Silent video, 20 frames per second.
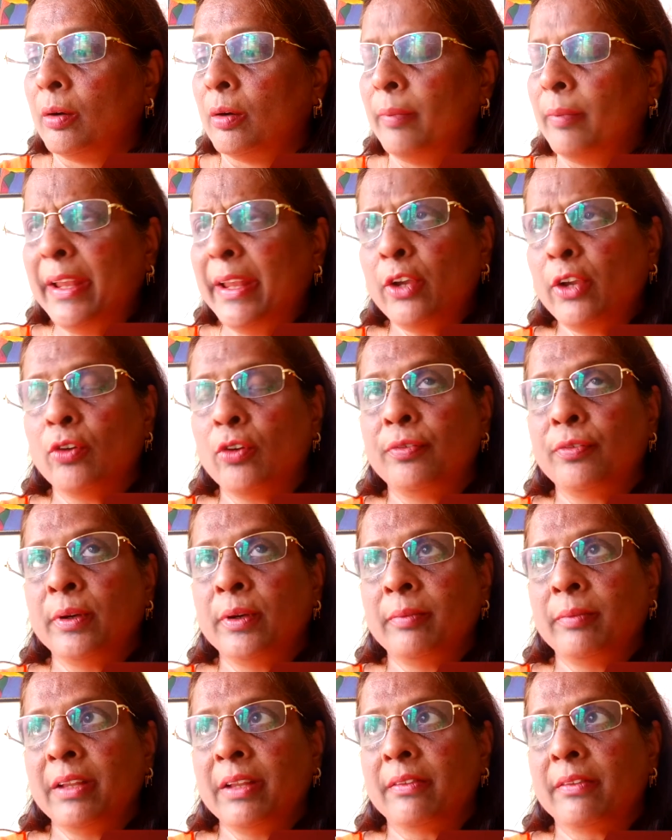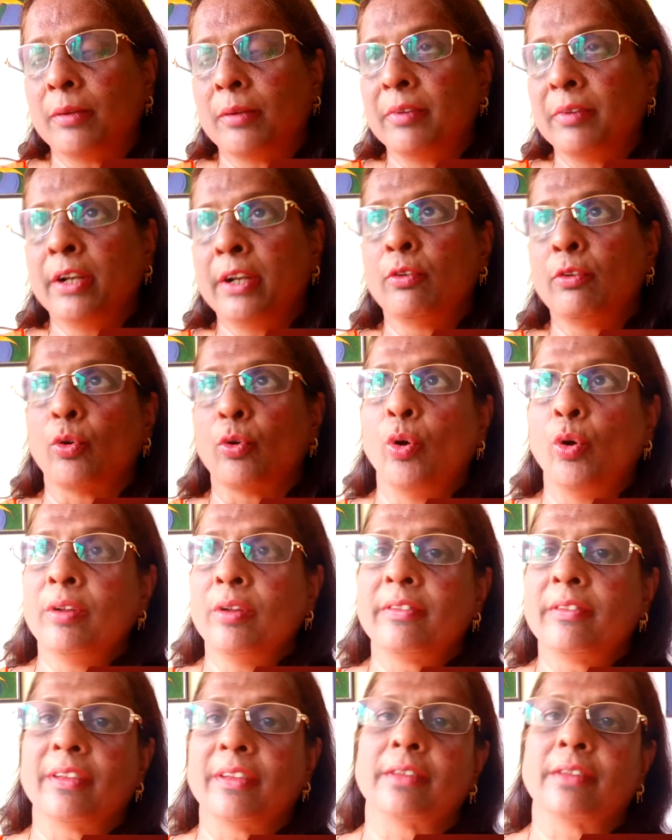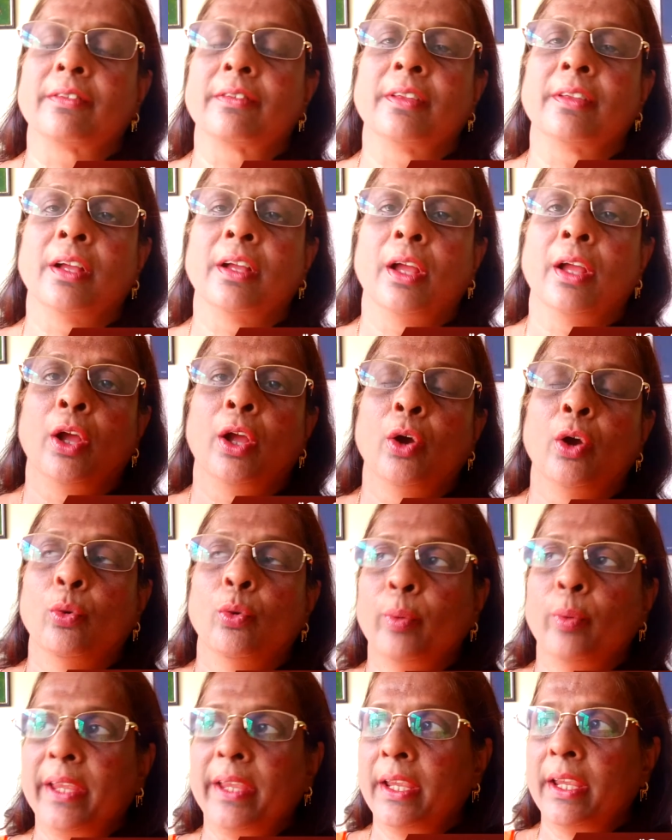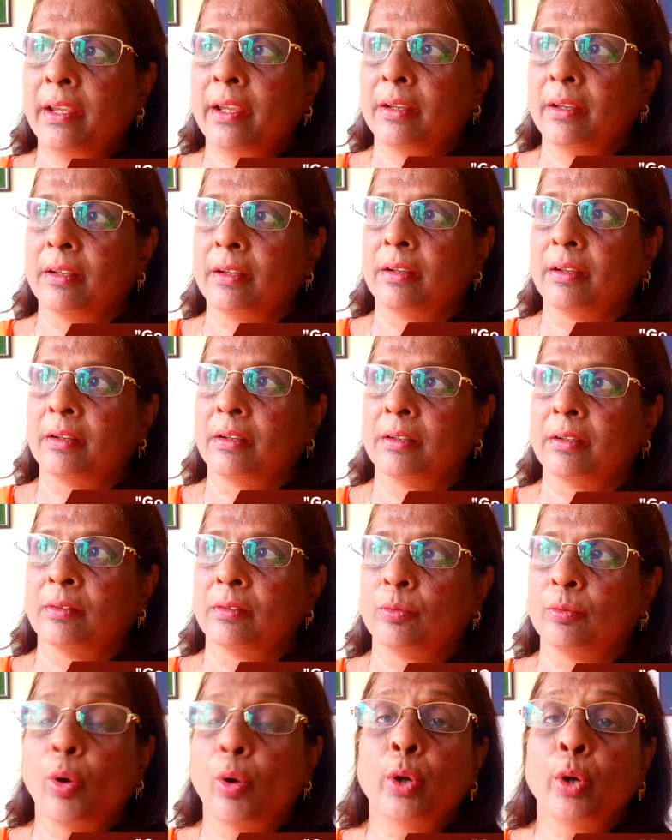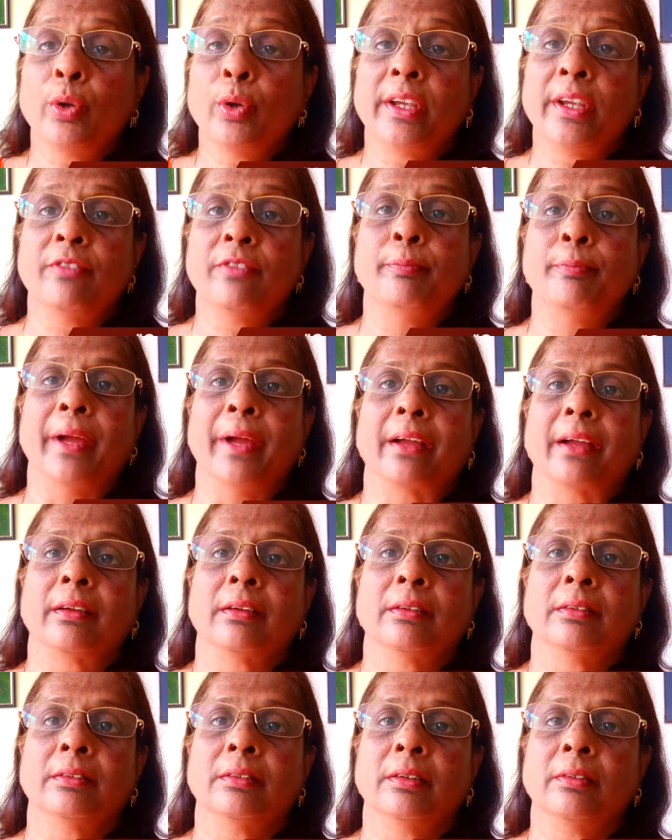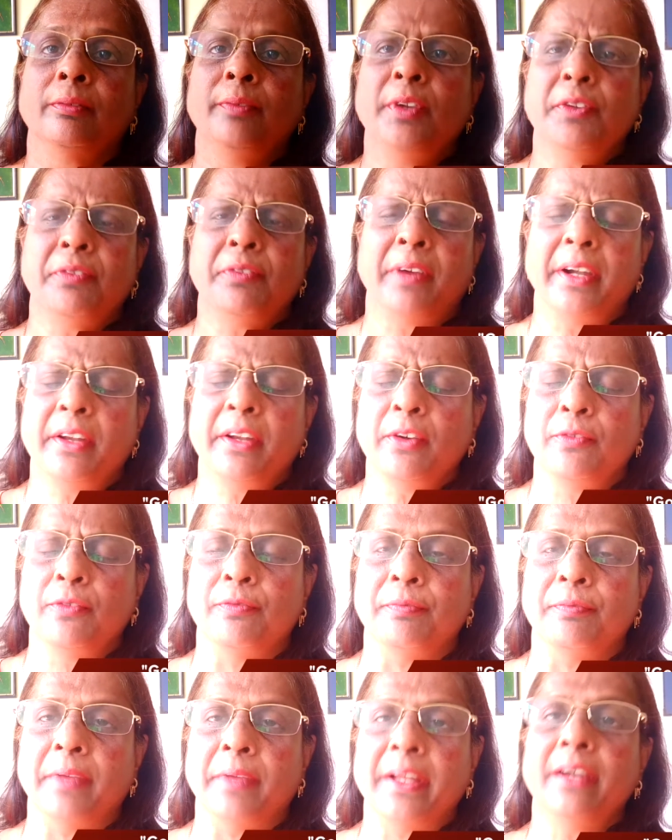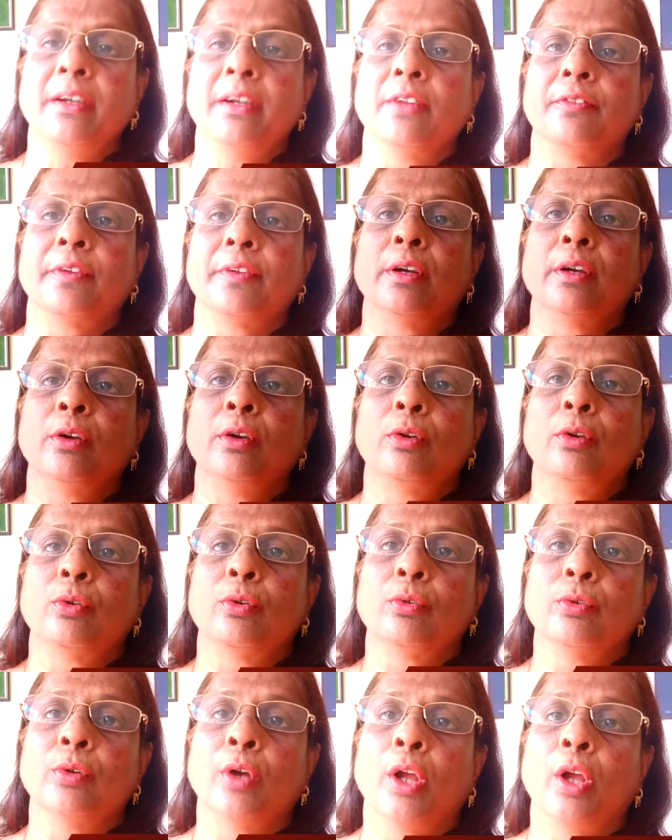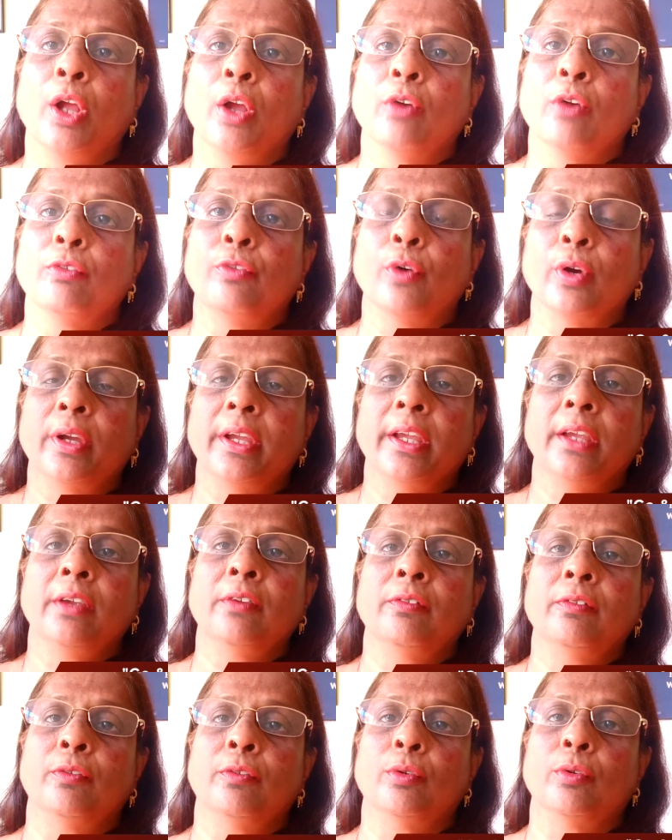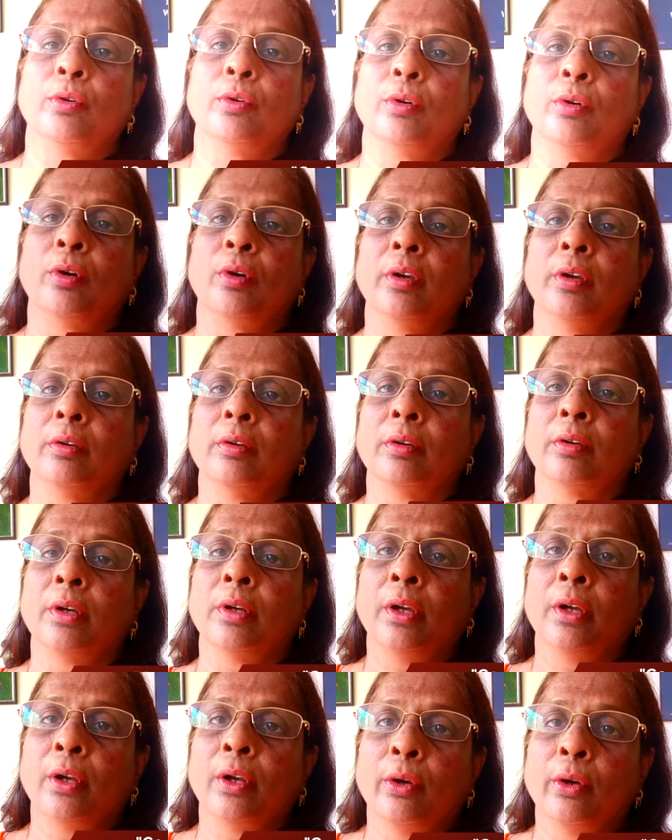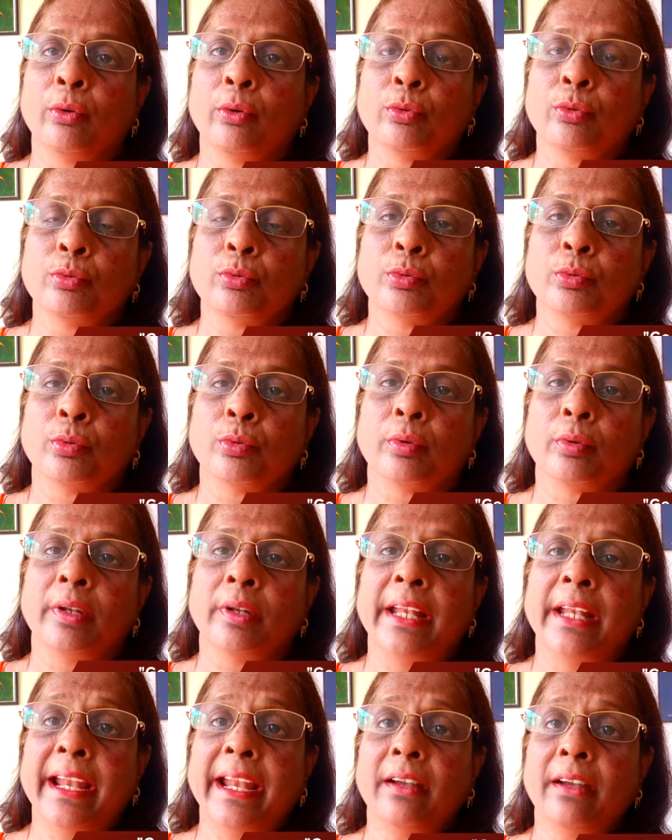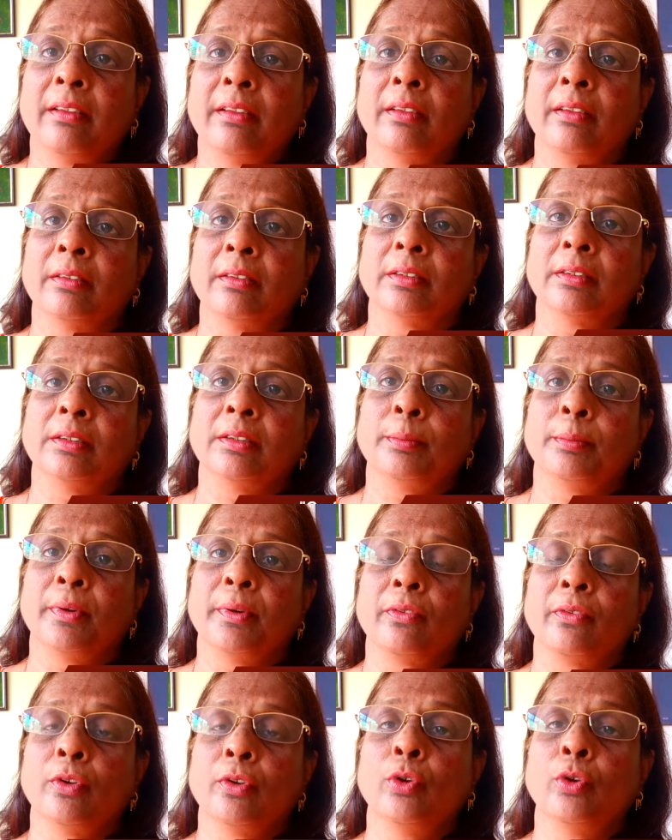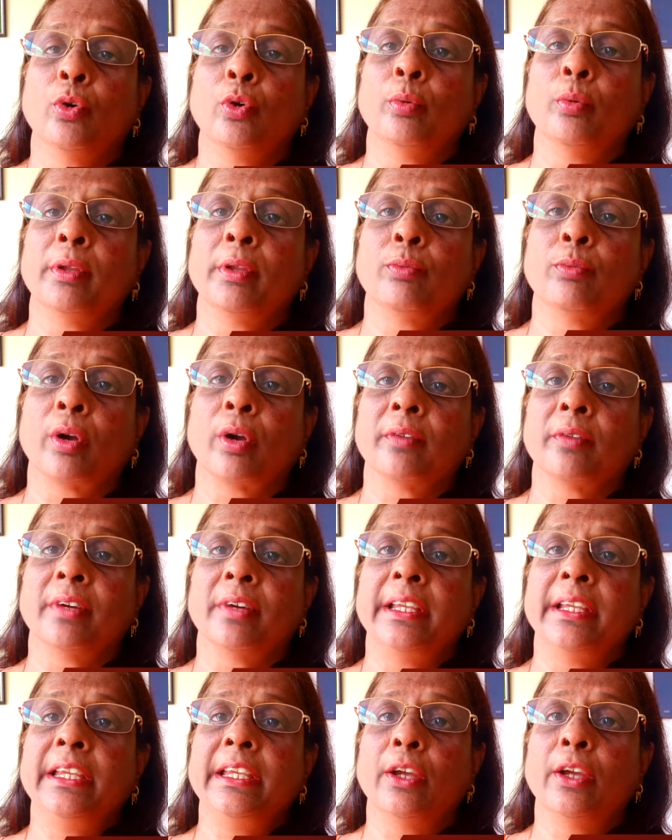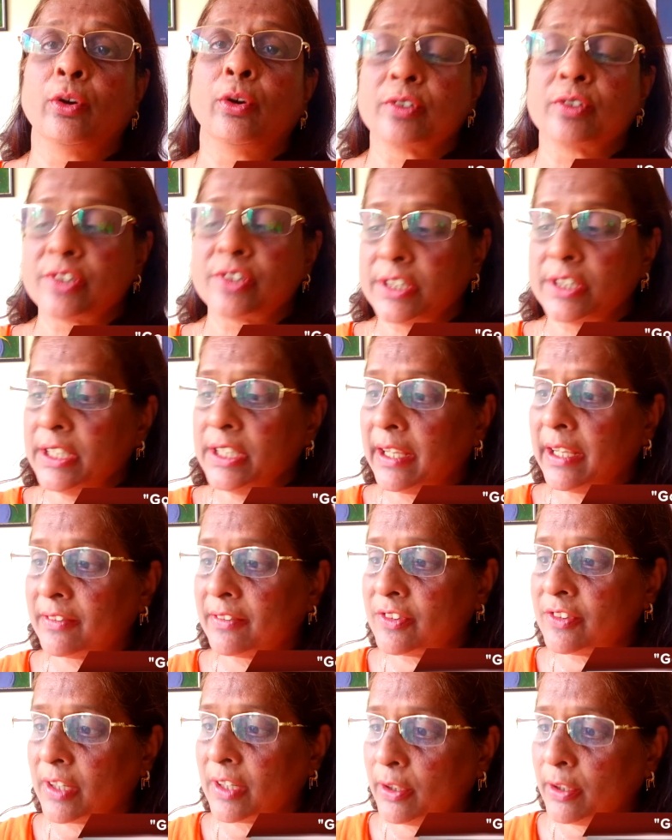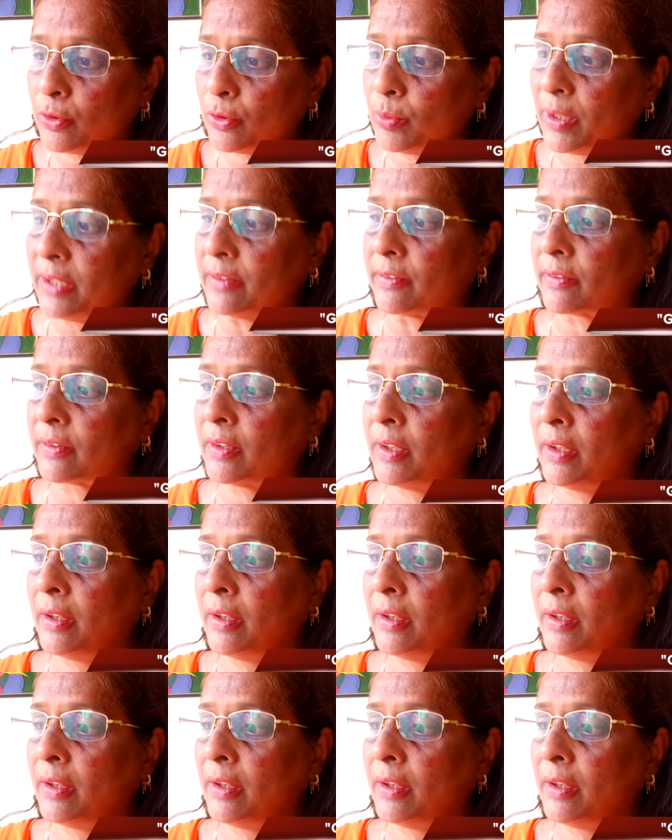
very often when someone wrongs us, we want to give back. We find it very difficult to forgive or to let the person go with whatever he or she has done to us.